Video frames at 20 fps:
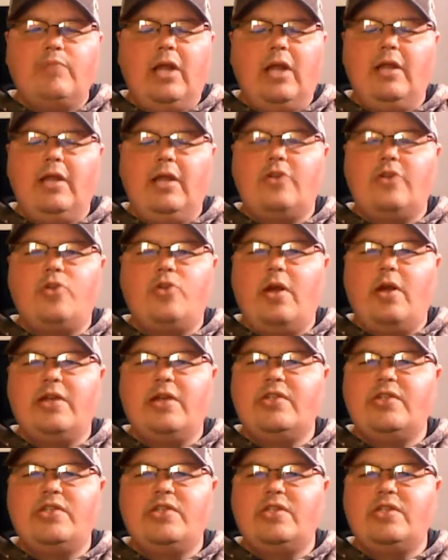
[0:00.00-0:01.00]

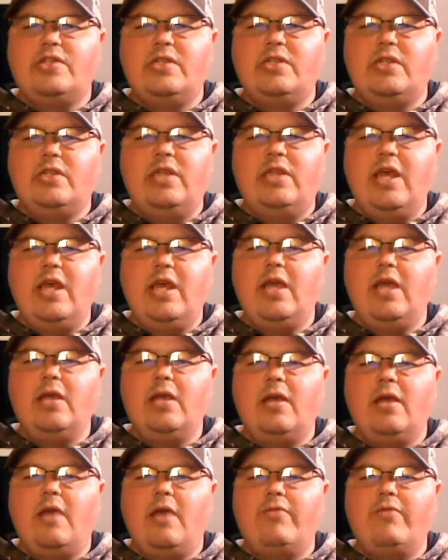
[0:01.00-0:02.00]
electronics
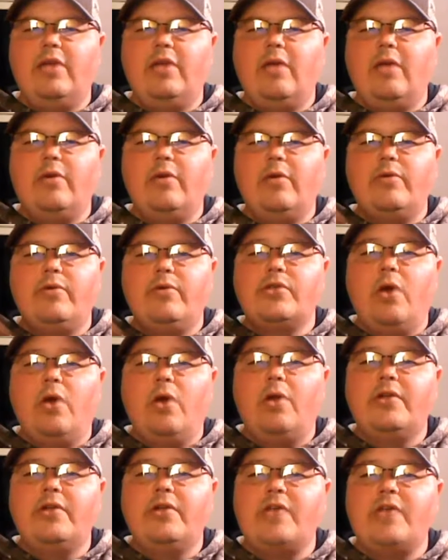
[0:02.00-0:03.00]
thing. I forget what it was
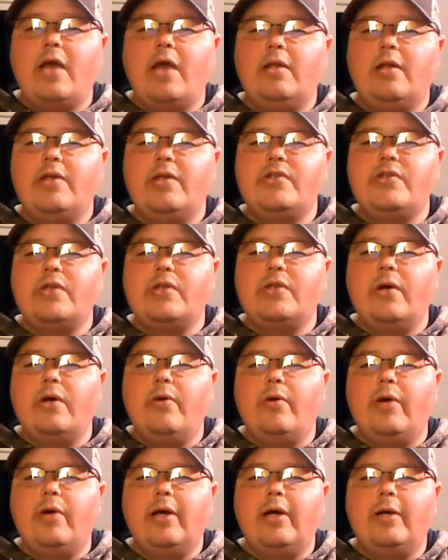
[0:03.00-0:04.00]
called exactly.
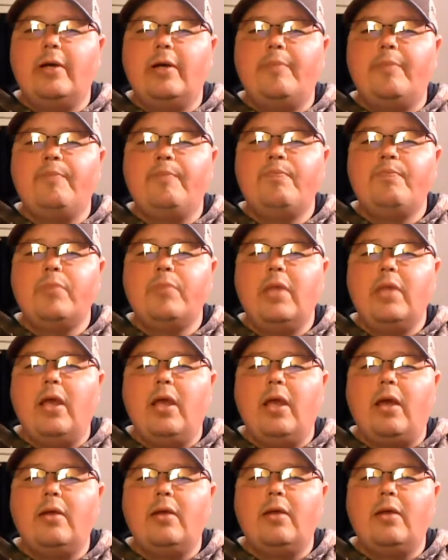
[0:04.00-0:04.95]
So, yeah.